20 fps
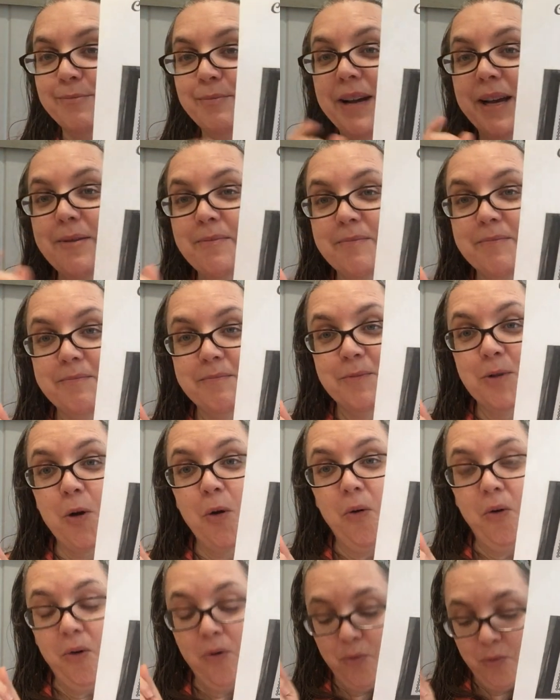my
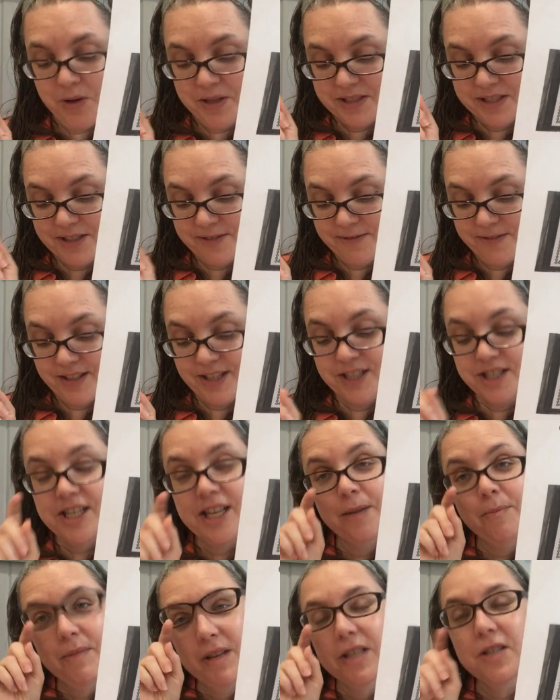goal was to finish
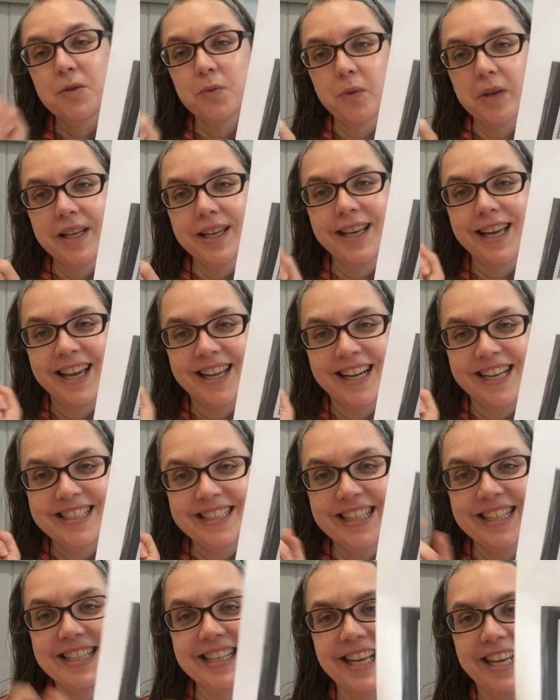him this week and I
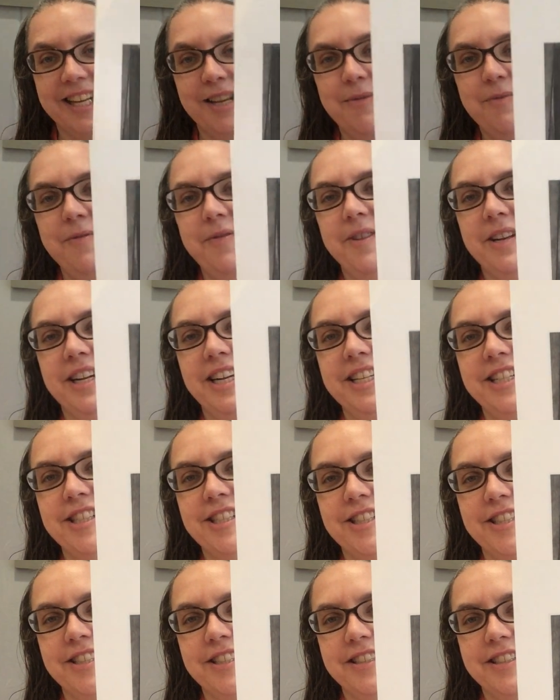did get him
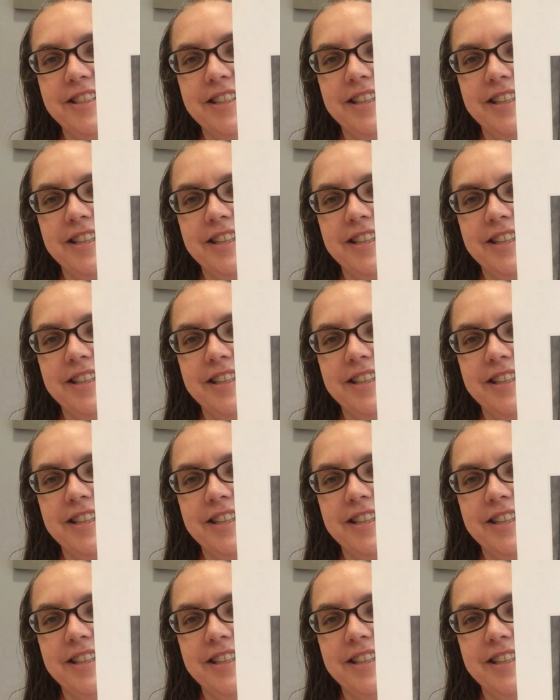finished.